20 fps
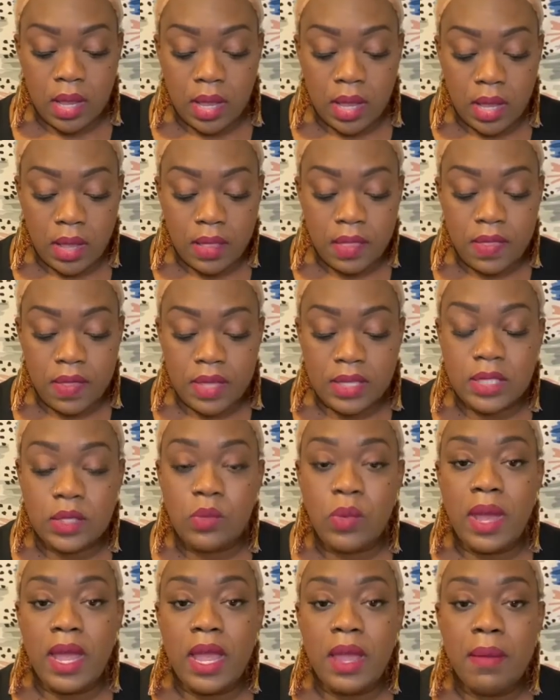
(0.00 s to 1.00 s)
This
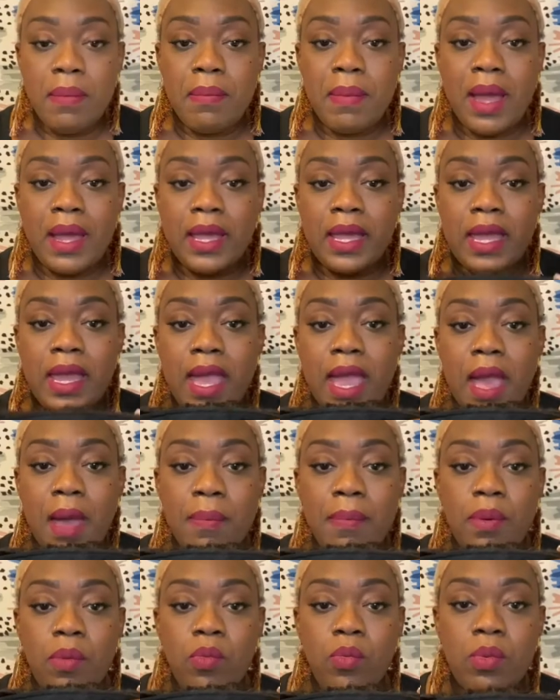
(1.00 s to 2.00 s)
way, my
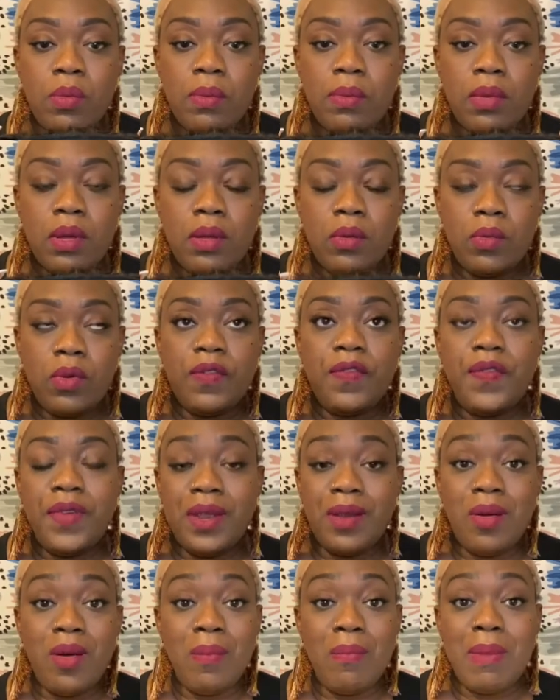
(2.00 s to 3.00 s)
cap will fit
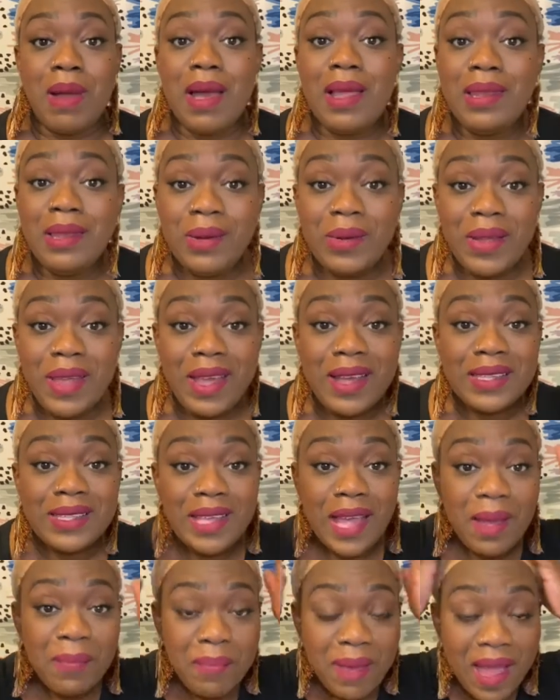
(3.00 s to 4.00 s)
on my little head because
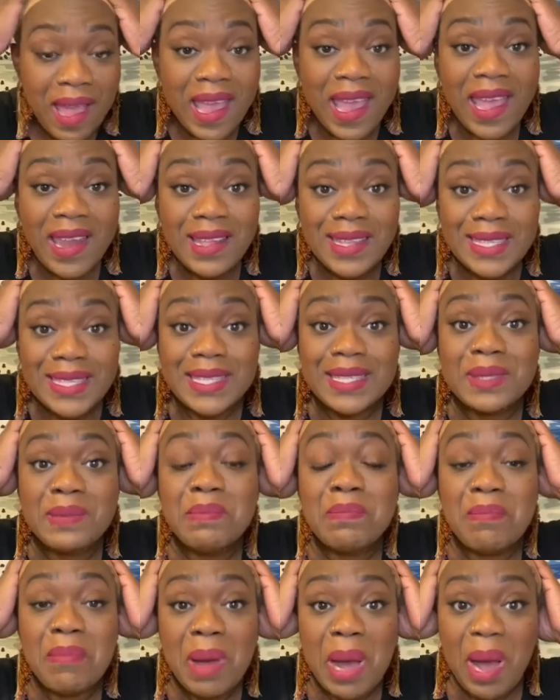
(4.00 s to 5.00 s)
my head is
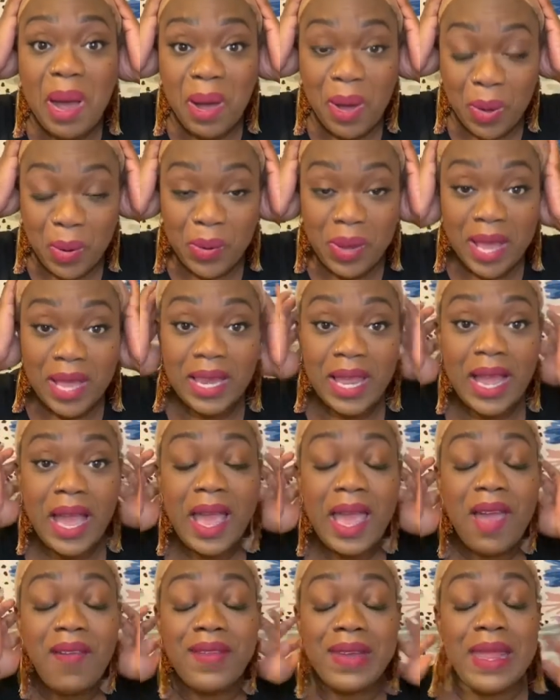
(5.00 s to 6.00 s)
small, okay? Like, I
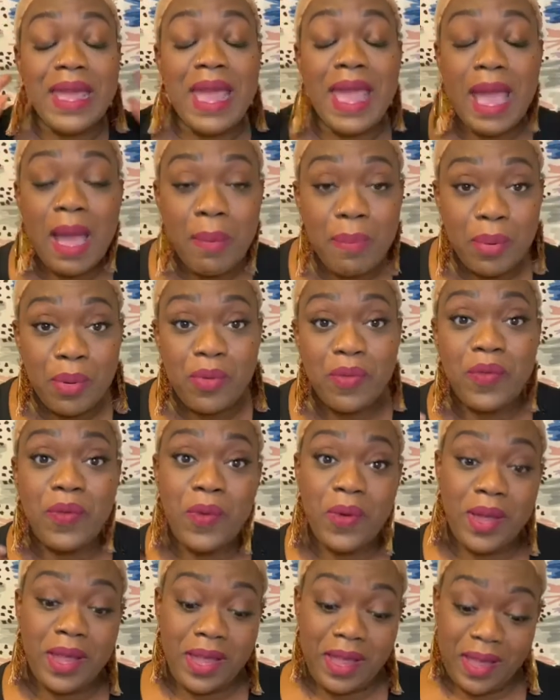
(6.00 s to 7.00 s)
have an apple
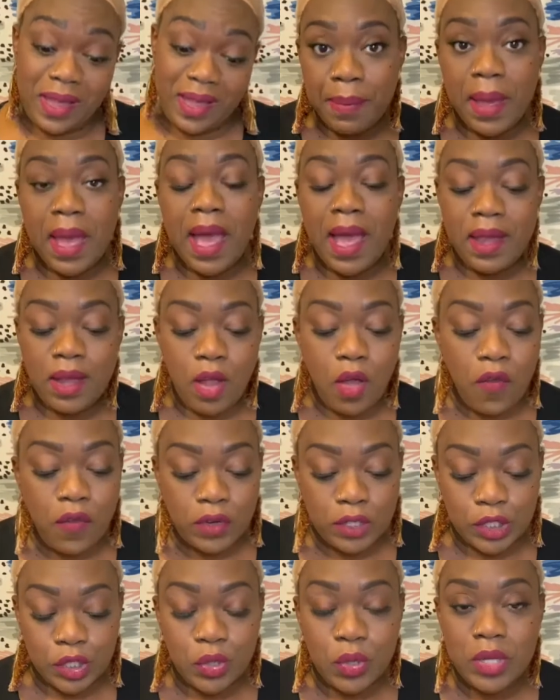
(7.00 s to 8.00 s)
for a head. I know for
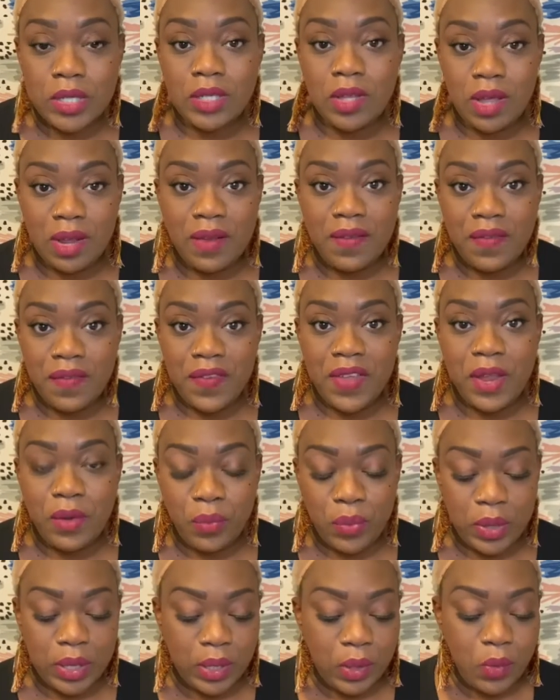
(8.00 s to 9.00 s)
sure it's going to fit
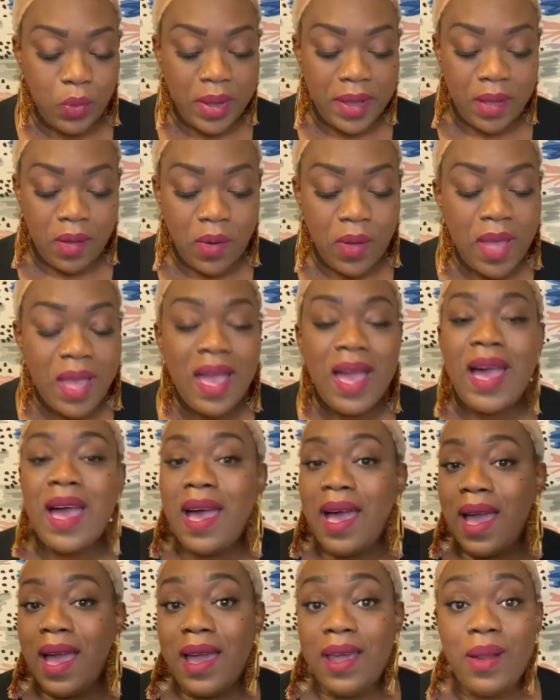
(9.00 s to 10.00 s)
really well.
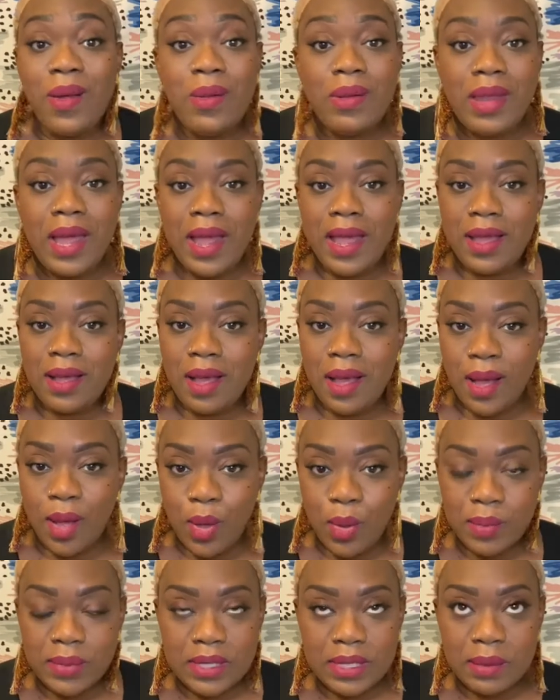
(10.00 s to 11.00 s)
I don't like
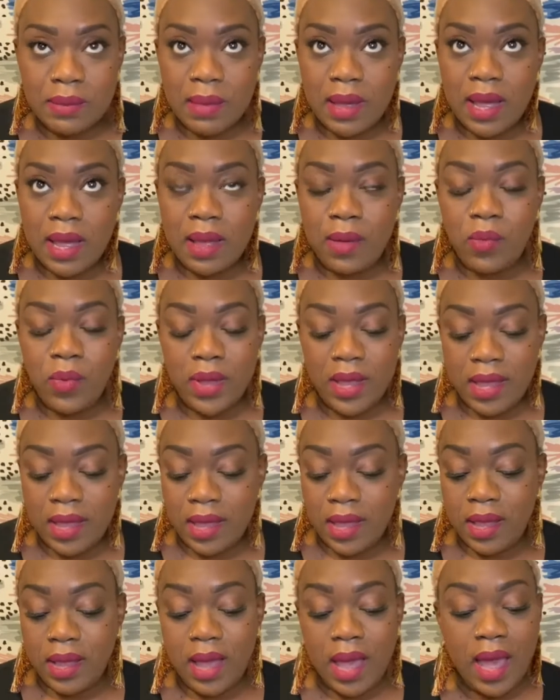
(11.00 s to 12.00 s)
combs in my
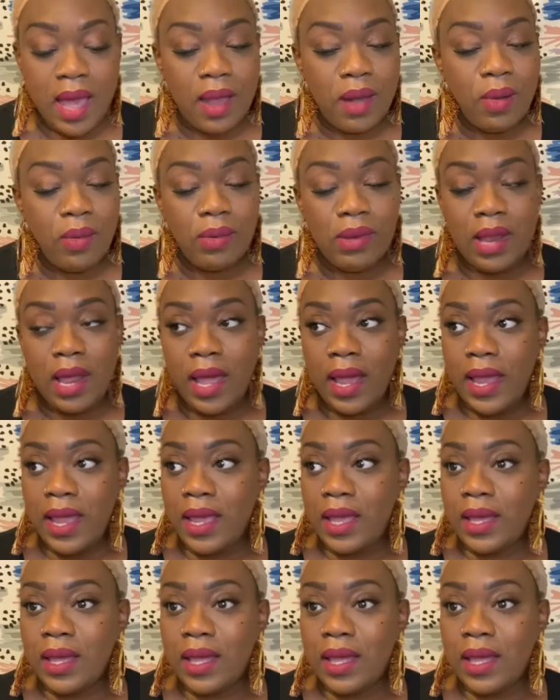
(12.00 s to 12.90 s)
wig. I don't like